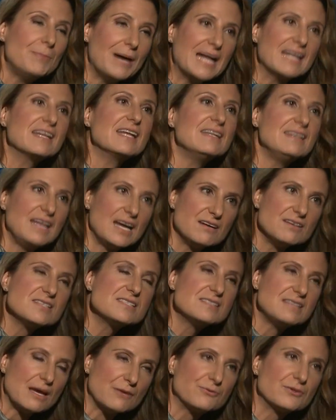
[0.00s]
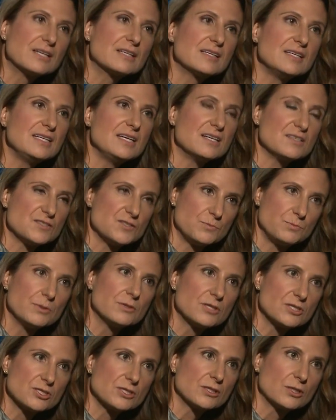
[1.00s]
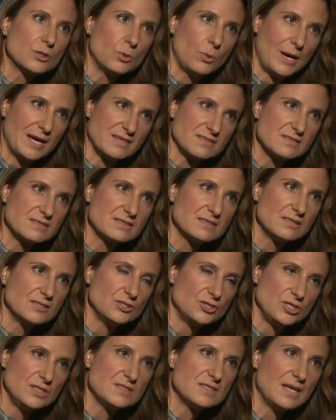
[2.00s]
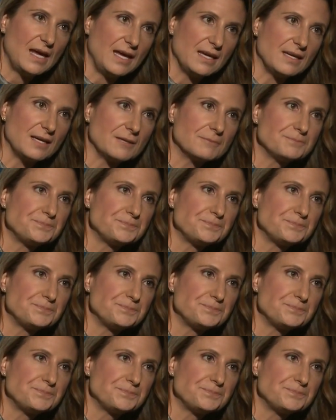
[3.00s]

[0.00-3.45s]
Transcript: but there is definitely a spiritual quest she's taking